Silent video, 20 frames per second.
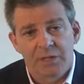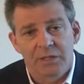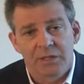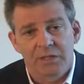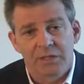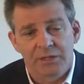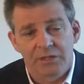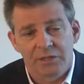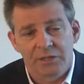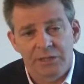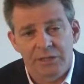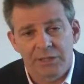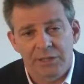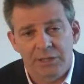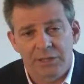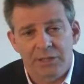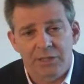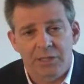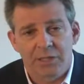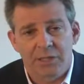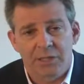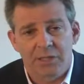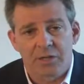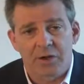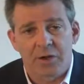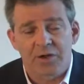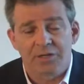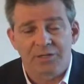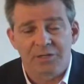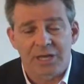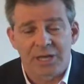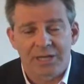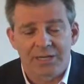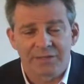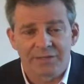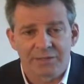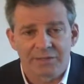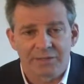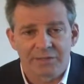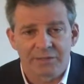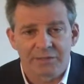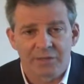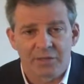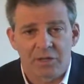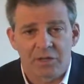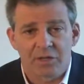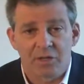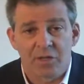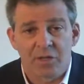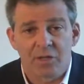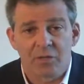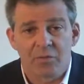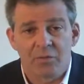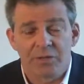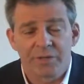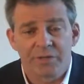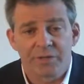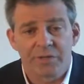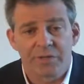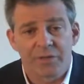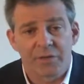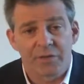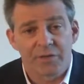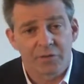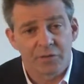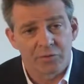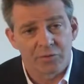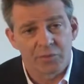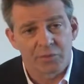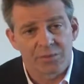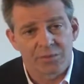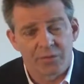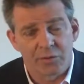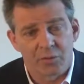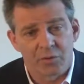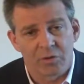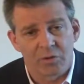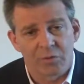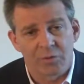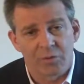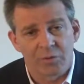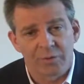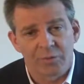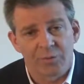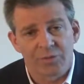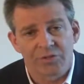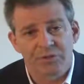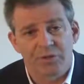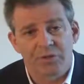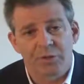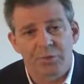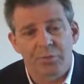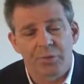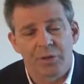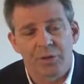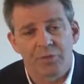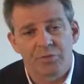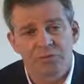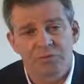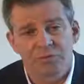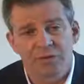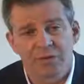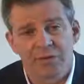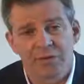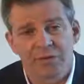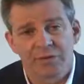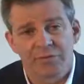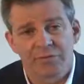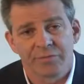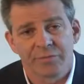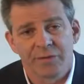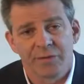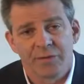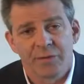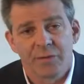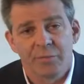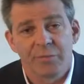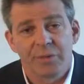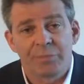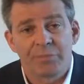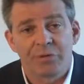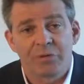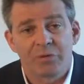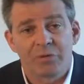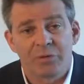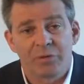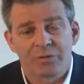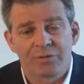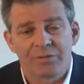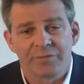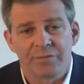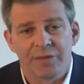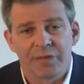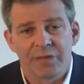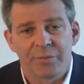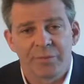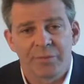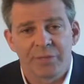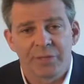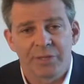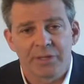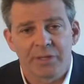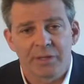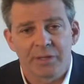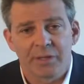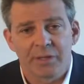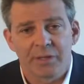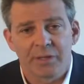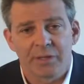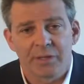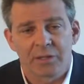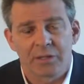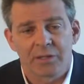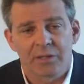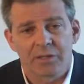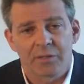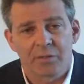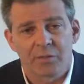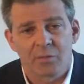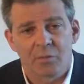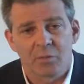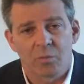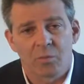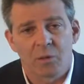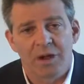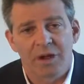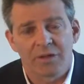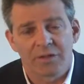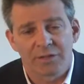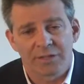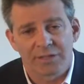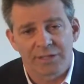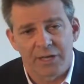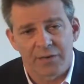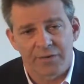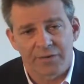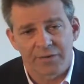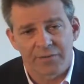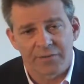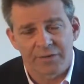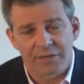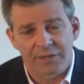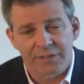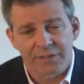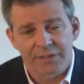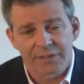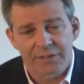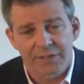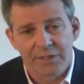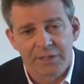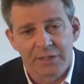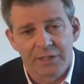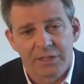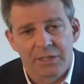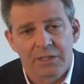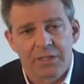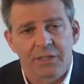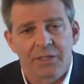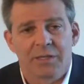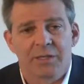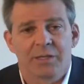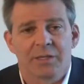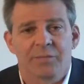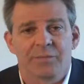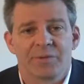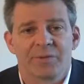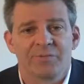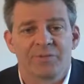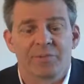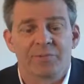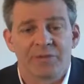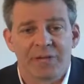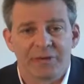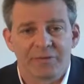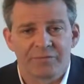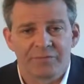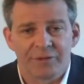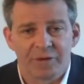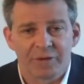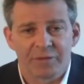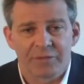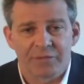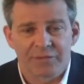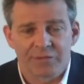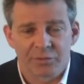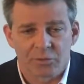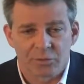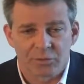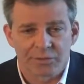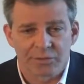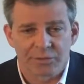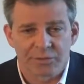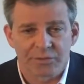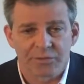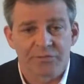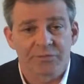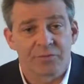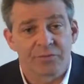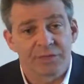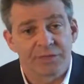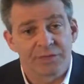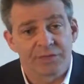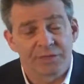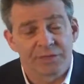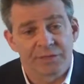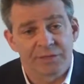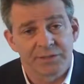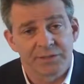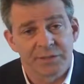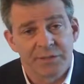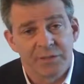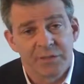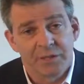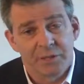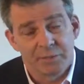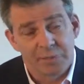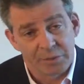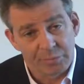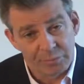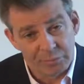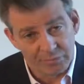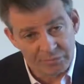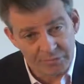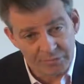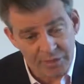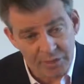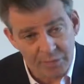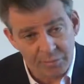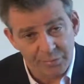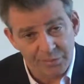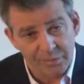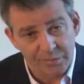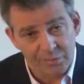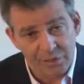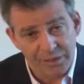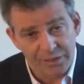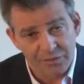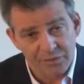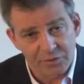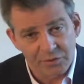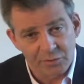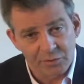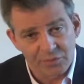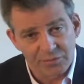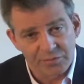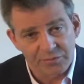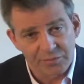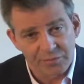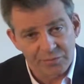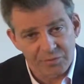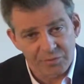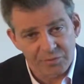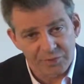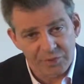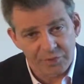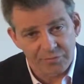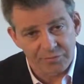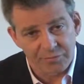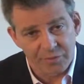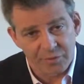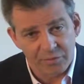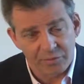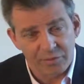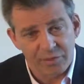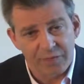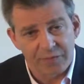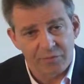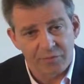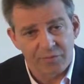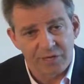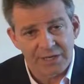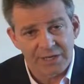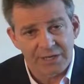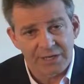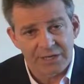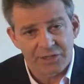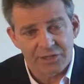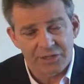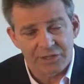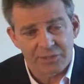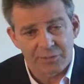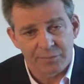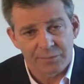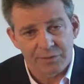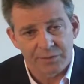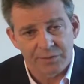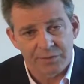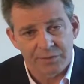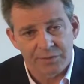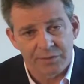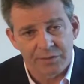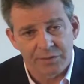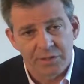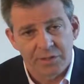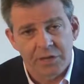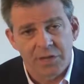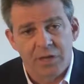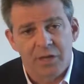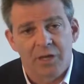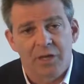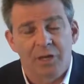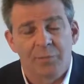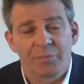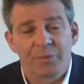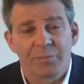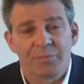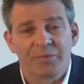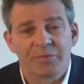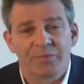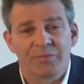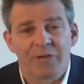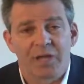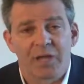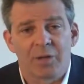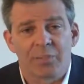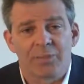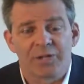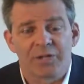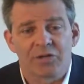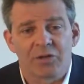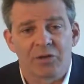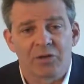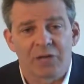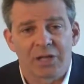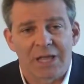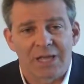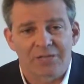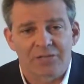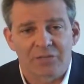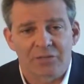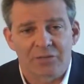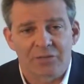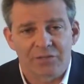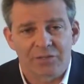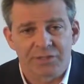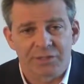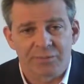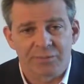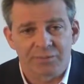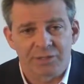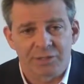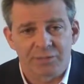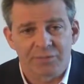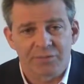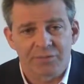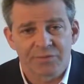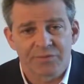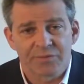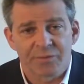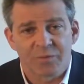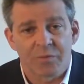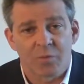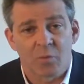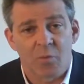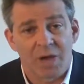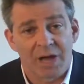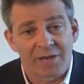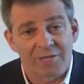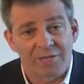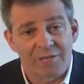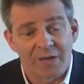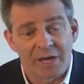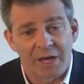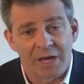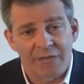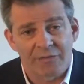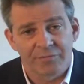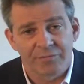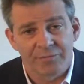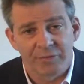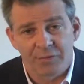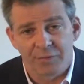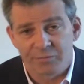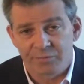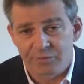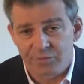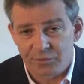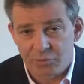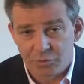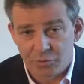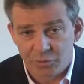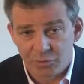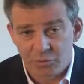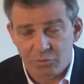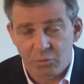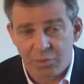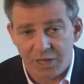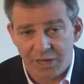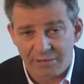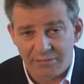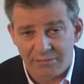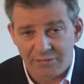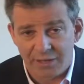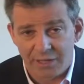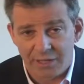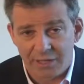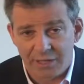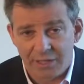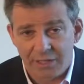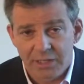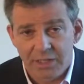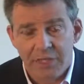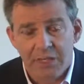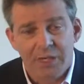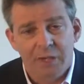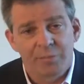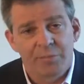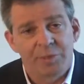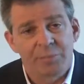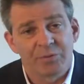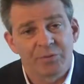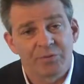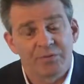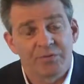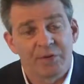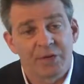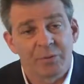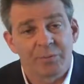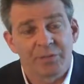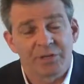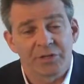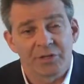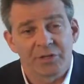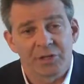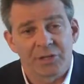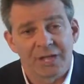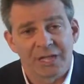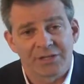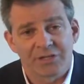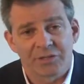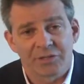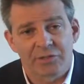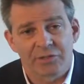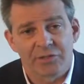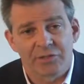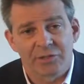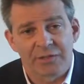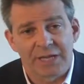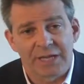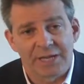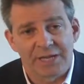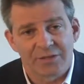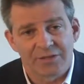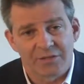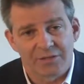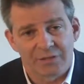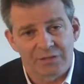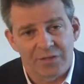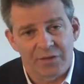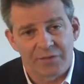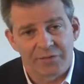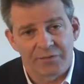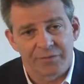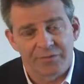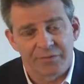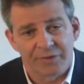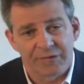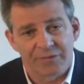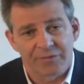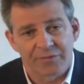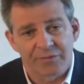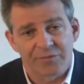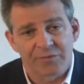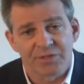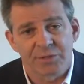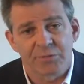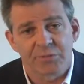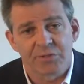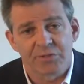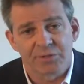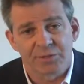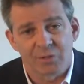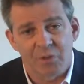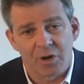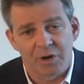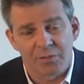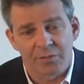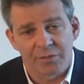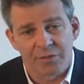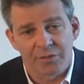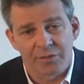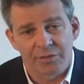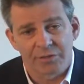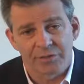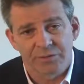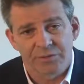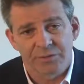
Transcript: Clearly, our scientists, along with the other groups I work with, which are composed of people who are developing wireless health effects from their various sources. For instance, people developing brain tumors from their cell phone and the radiation emits. People developing neurological symptoms from the Wi-Fi, from school Wi-Fi. People developing neurological and cancerous health effects from simple smart meters.